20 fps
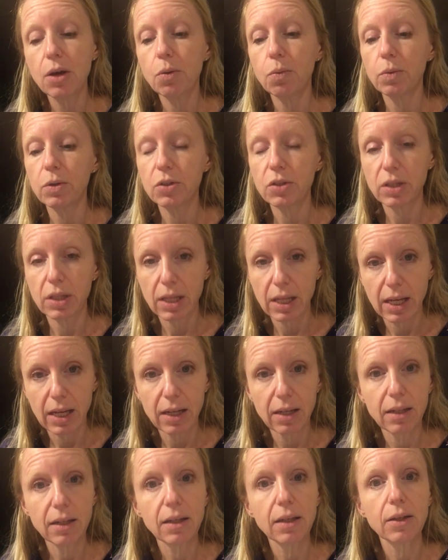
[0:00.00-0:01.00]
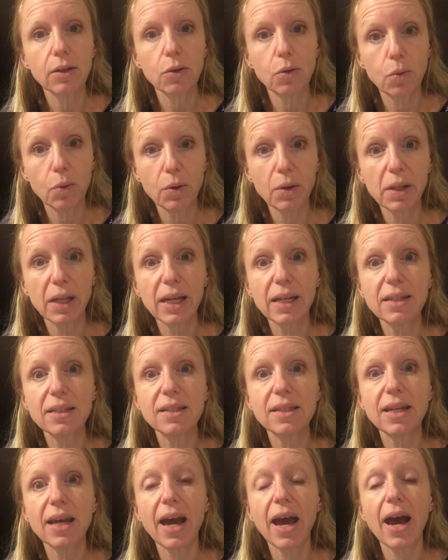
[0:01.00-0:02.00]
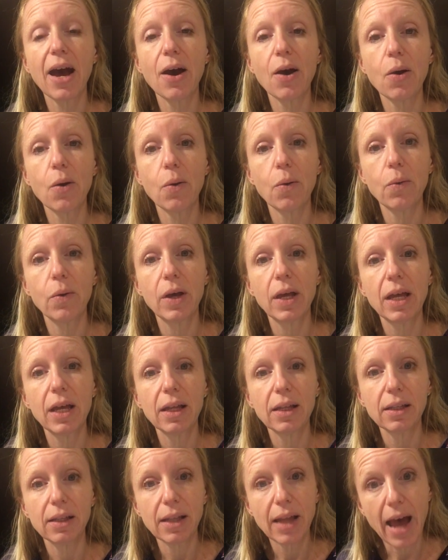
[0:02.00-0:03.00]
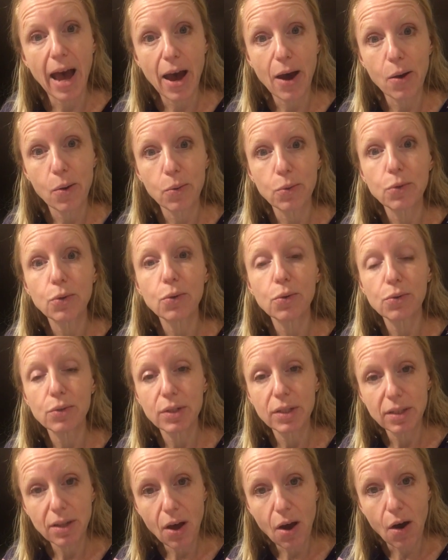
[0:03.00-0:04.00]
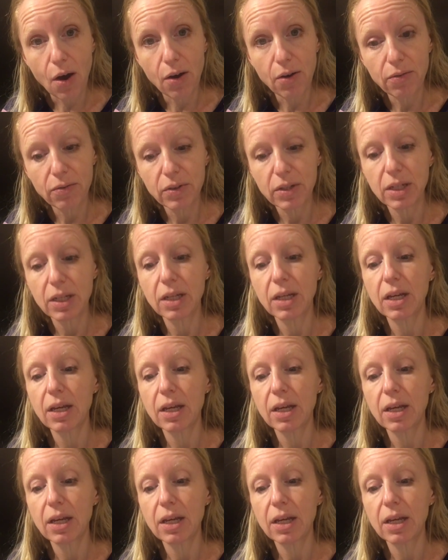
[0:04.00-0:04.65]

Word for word: which then correlates to how loud or soft